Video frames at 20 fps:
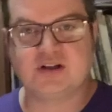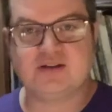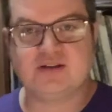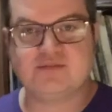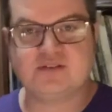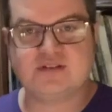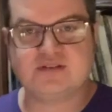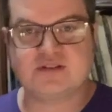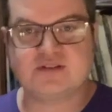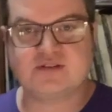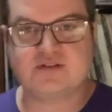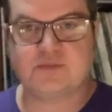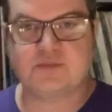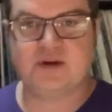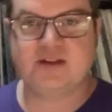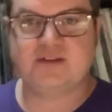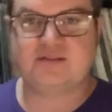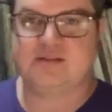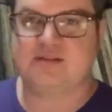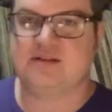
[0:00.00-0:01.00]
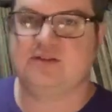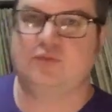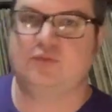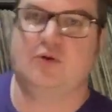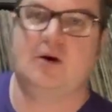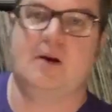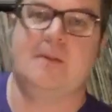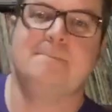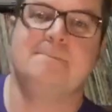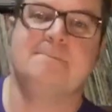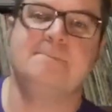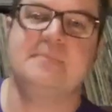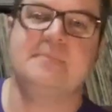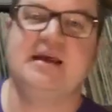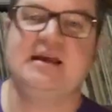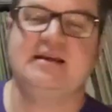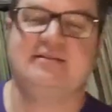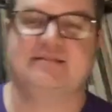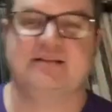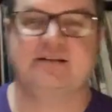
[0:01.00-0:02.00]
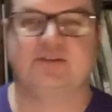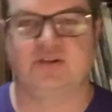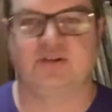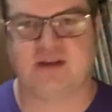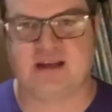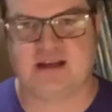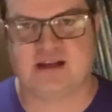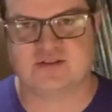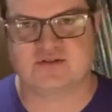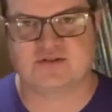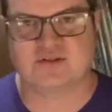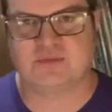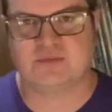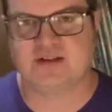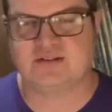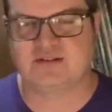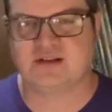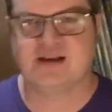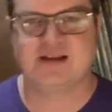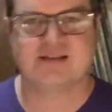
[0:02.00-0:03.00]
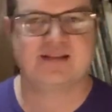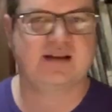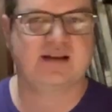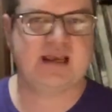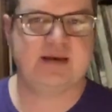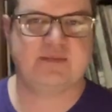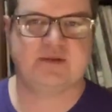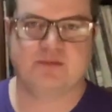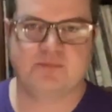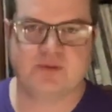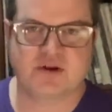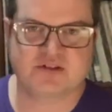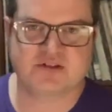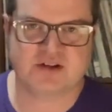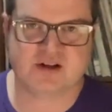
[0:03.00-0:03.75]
of these instruments. These were amazing looking instruments that came in a bunch of